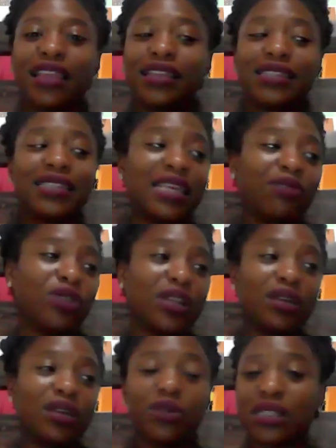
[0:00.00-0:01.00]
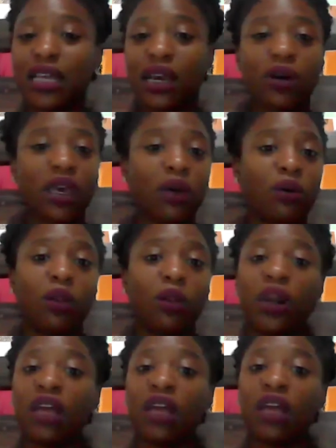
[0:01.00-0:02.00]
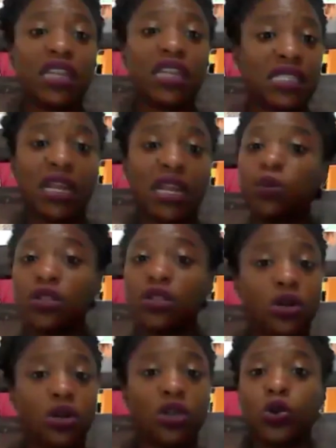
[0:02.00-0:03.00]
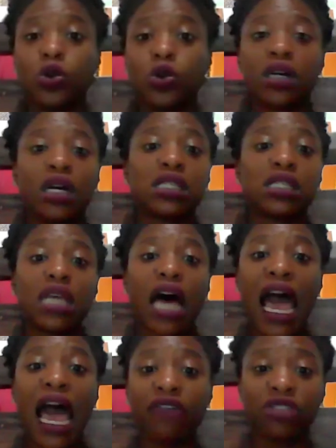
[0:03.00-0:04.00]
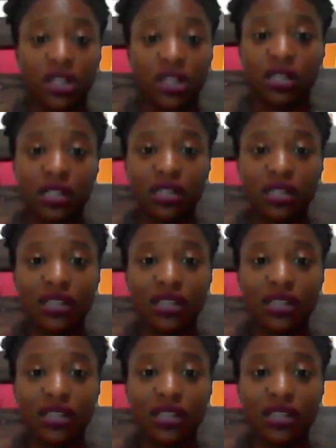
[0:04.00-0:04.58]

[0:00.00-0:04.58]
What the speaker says: His team really was like, okay, well, whatever they said, we're just gonna do because I have to look good.